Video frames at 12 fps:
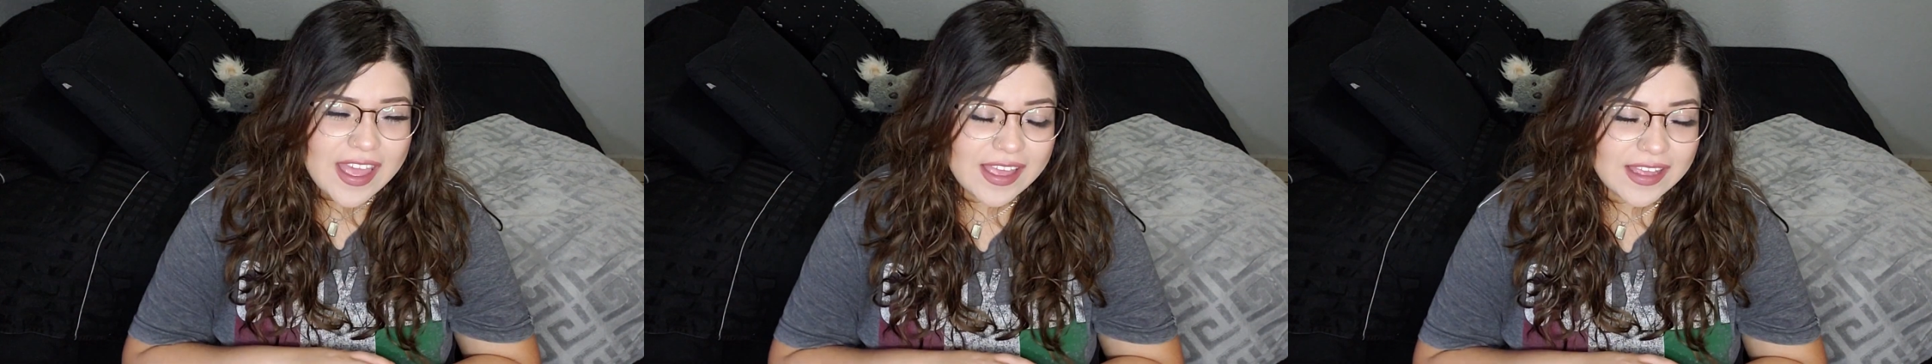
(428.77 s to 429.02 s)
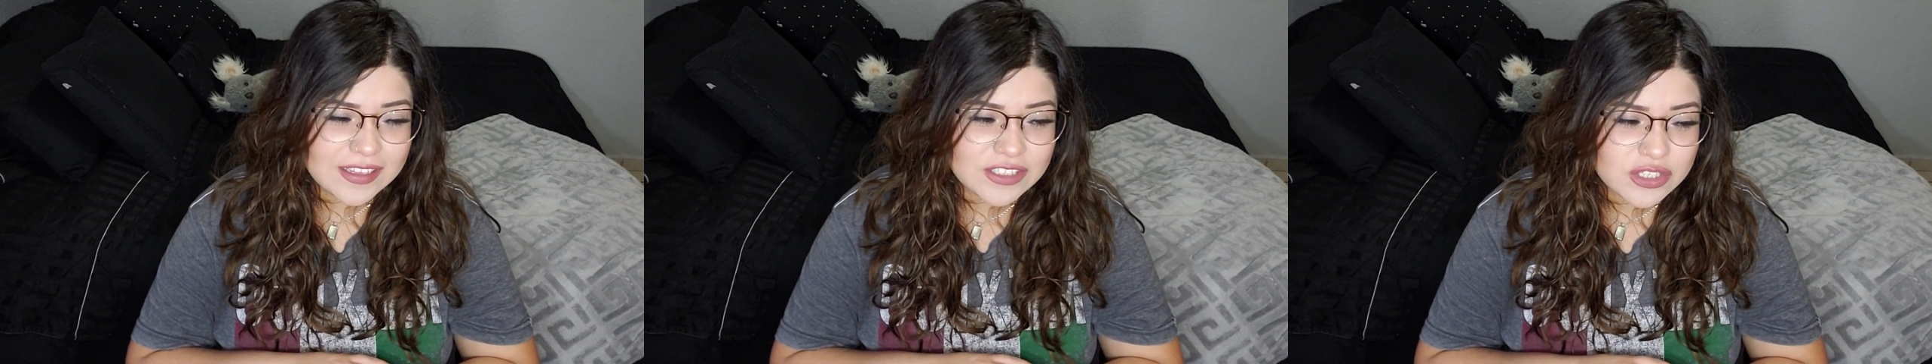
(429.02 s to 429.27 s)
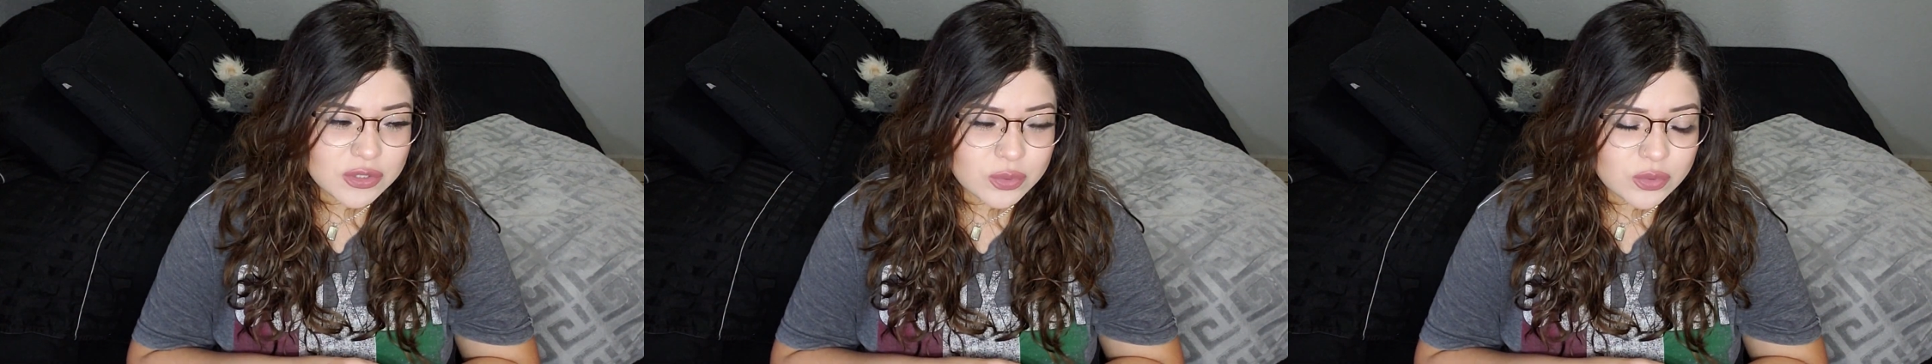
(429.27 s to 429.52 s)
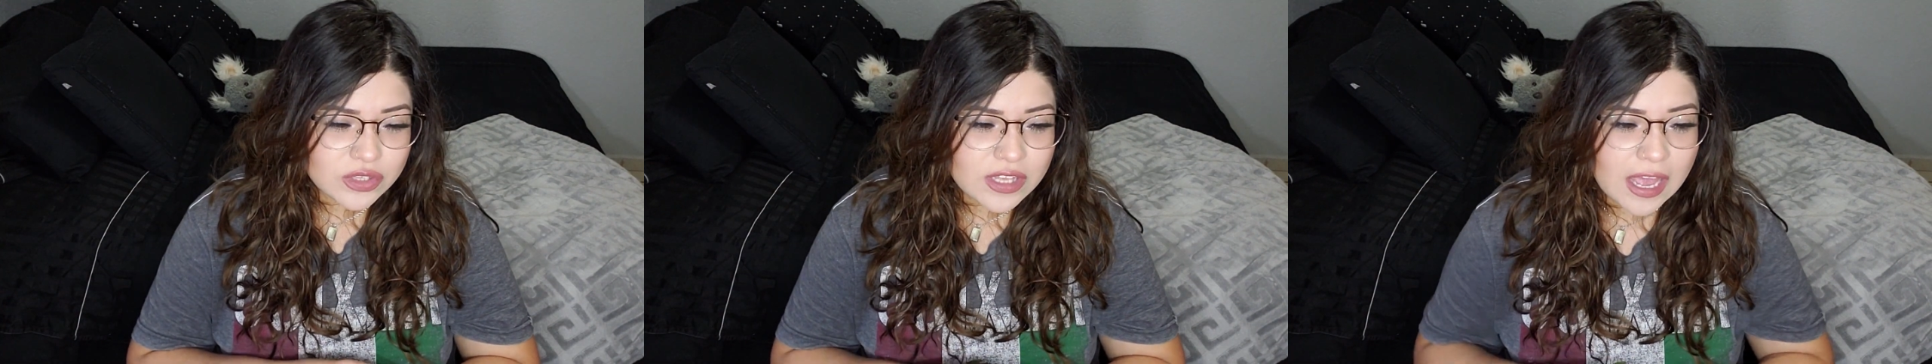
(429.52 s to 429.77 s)
It just
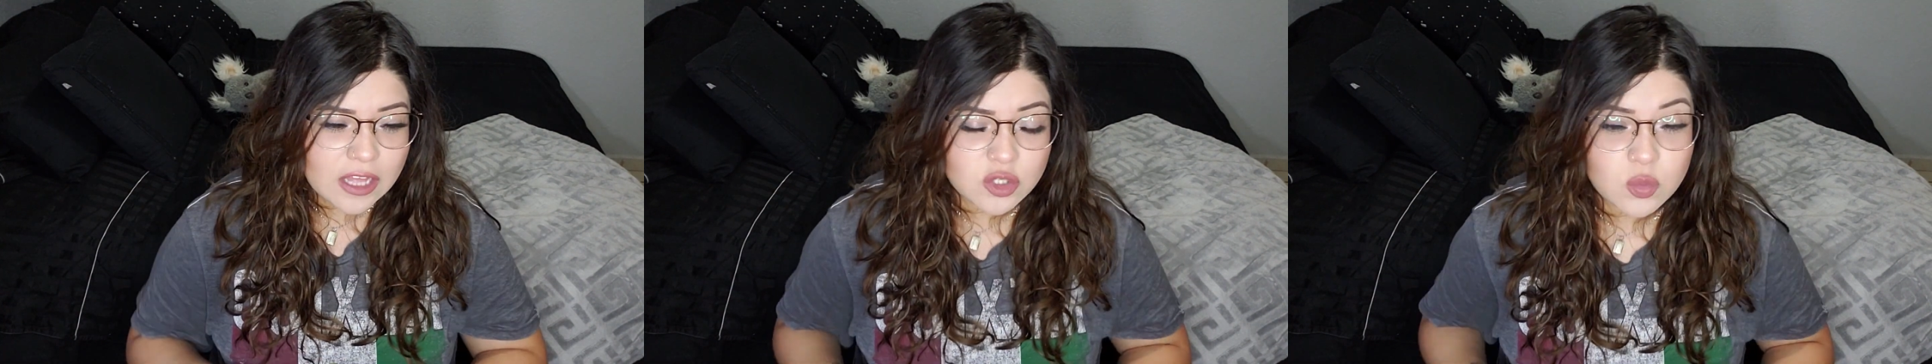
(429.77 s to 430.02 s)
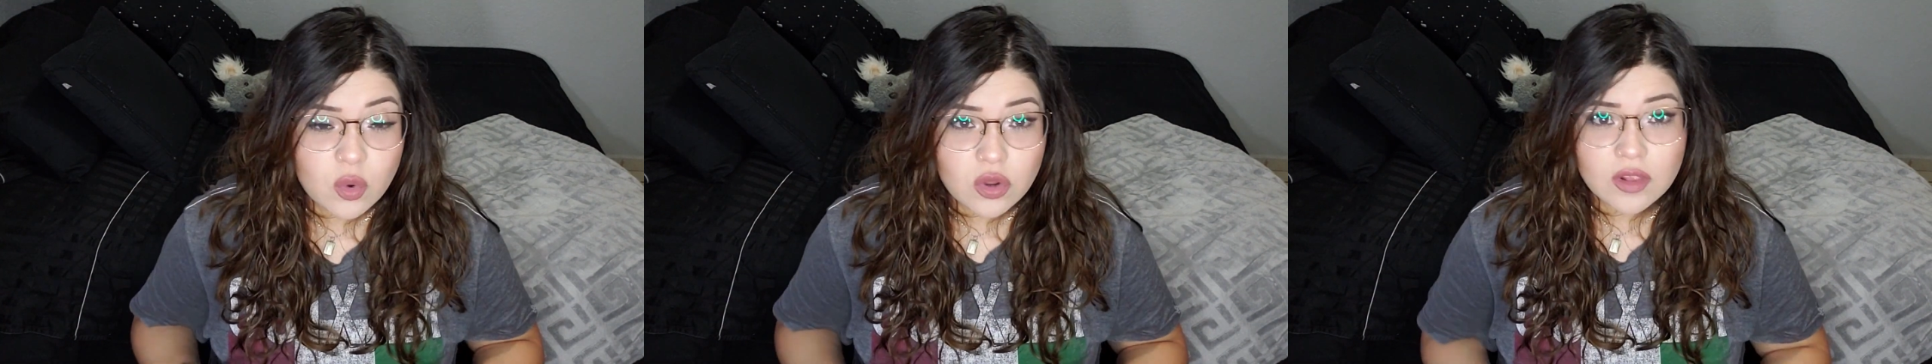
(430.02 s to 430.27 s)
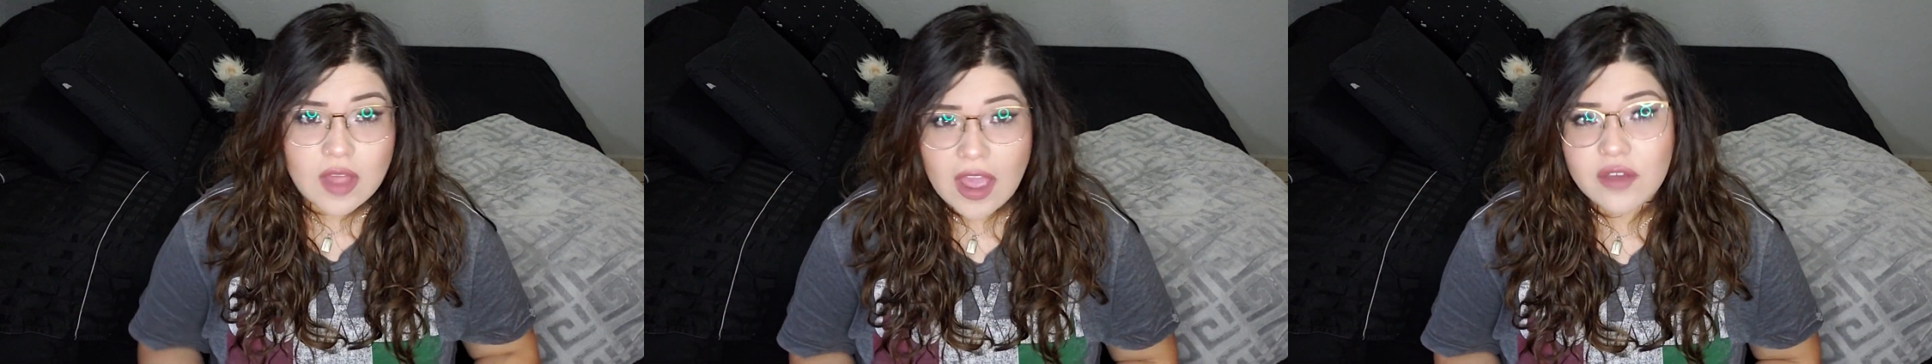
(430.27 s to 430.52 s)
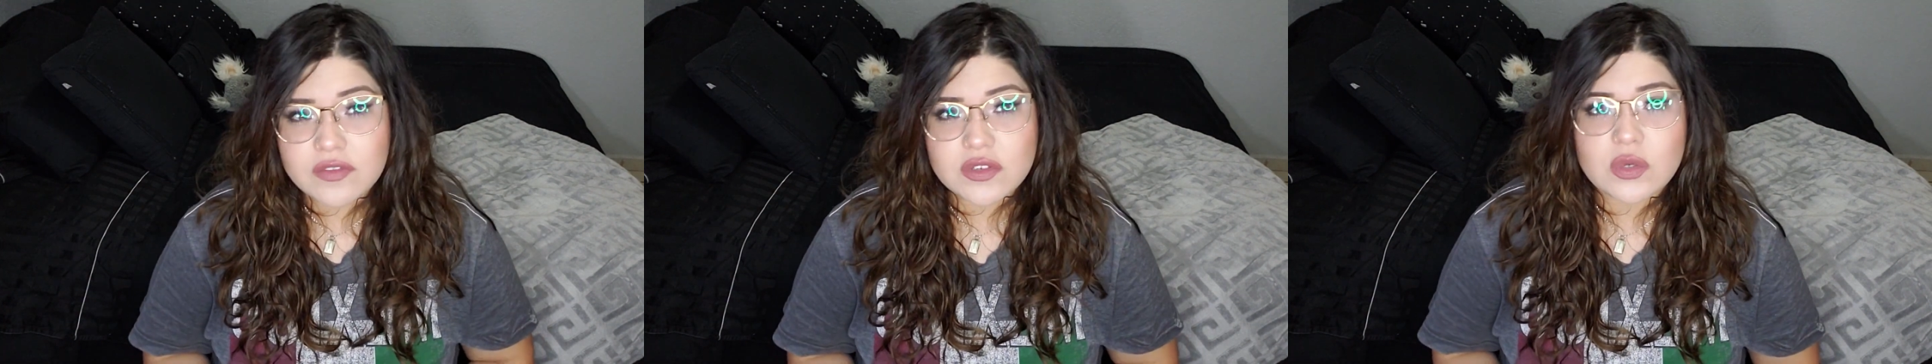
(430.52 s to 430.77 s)
really adds more
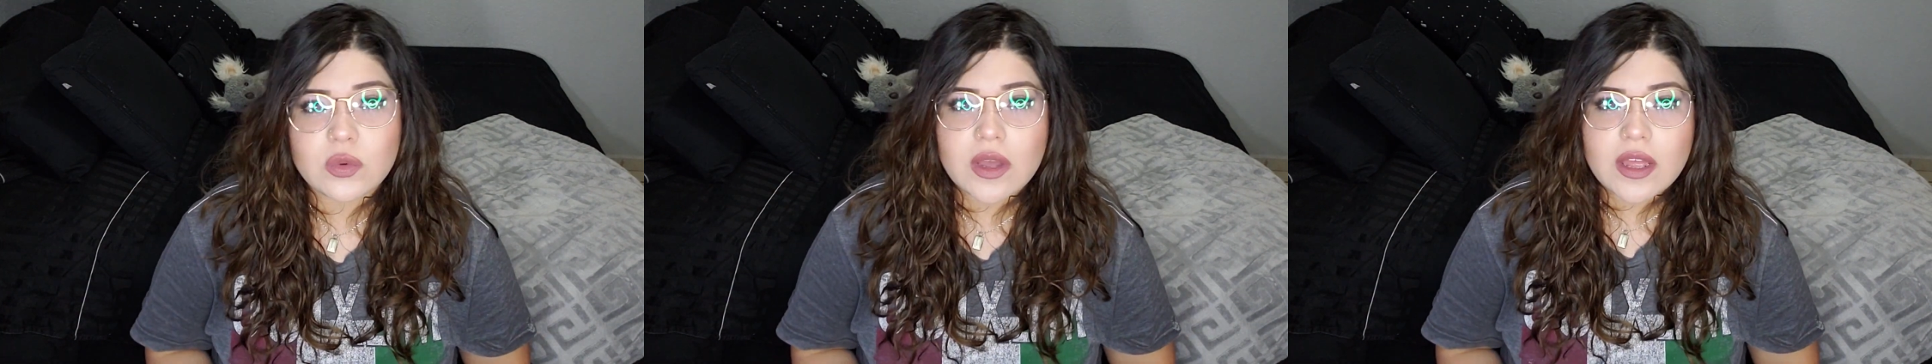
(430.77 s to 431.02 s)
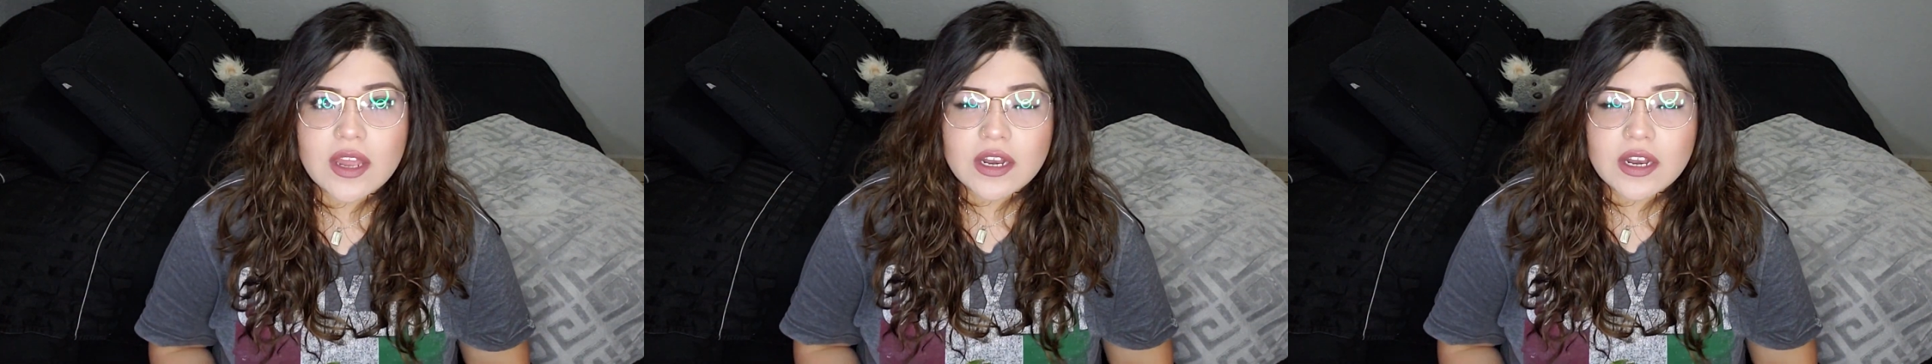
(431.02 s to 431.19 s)
life to it,